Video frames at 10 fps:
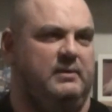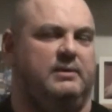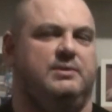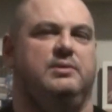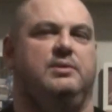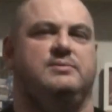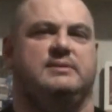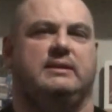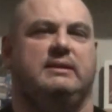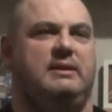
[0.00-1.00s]
I do use a
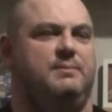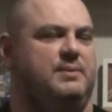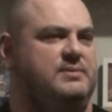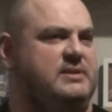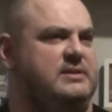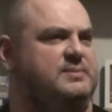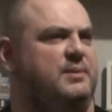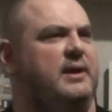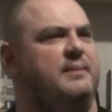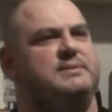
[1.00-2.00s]
clean boost into
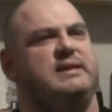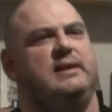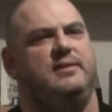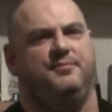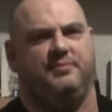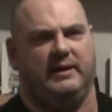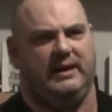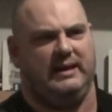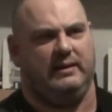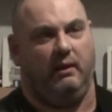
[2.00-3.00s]
my amp to hit the front
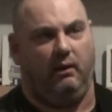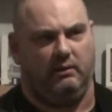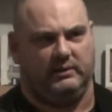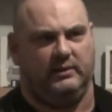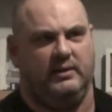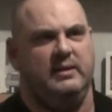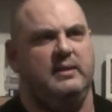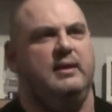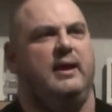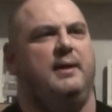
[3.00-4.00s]
end harder,
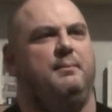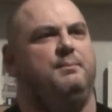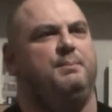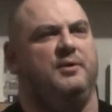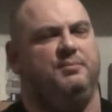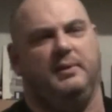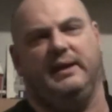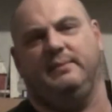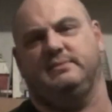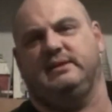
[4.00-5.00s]
and both my
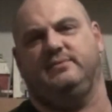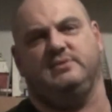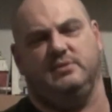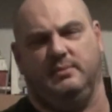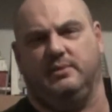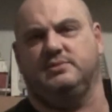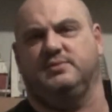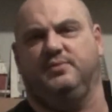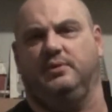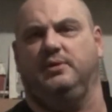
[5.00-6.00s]
amps have 2 master
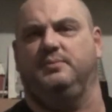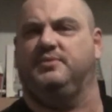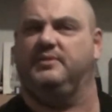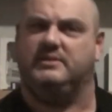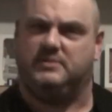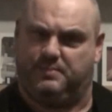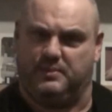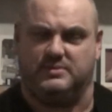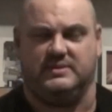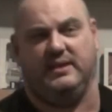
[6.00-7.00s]
volumes, so there's a
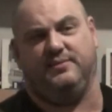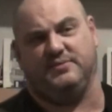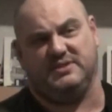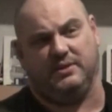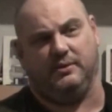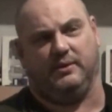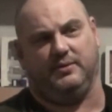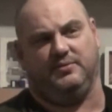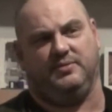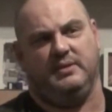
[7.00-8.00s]
boost there for
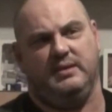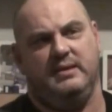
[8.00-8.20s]
solos.